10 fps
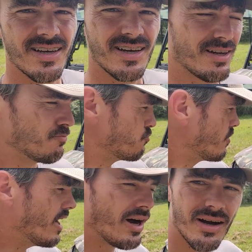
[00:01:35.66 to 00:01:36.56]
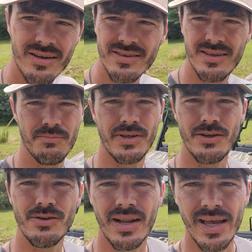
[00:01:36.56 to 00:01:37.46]
rocks. I mean,
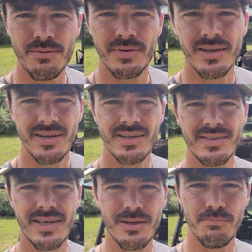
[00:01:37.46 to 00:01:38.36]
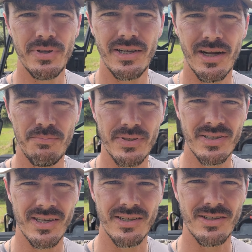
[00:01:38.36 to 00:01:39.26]
you name it, it's getting beat up, it's
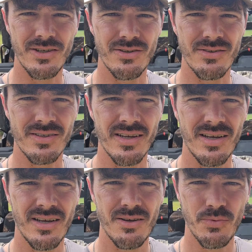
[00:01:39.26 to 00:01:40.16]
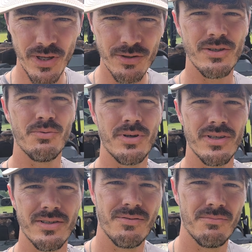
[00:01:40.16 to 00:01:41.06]
getting used. We use it what
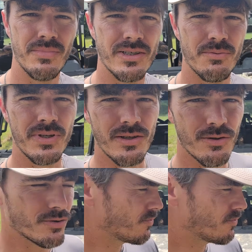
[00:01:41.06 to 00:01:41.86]
it's meant to be used